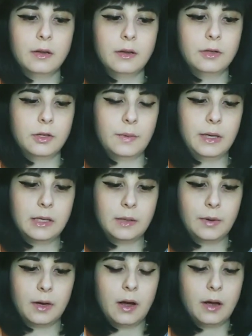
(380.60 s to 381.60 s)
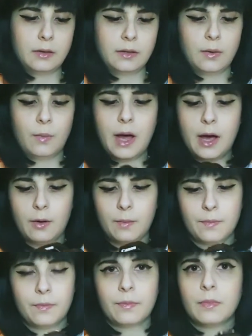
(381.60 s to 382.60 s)
super easy to put on. So wow,
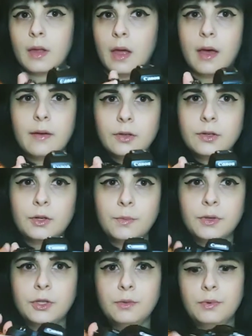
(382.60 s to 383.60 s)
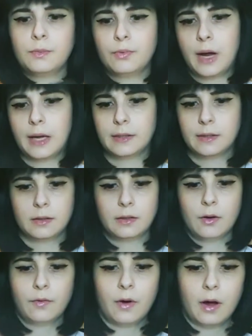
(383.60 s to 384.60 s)
super, super impressed
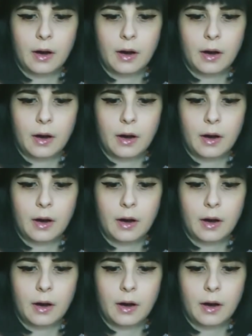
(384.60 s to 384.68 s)
so far.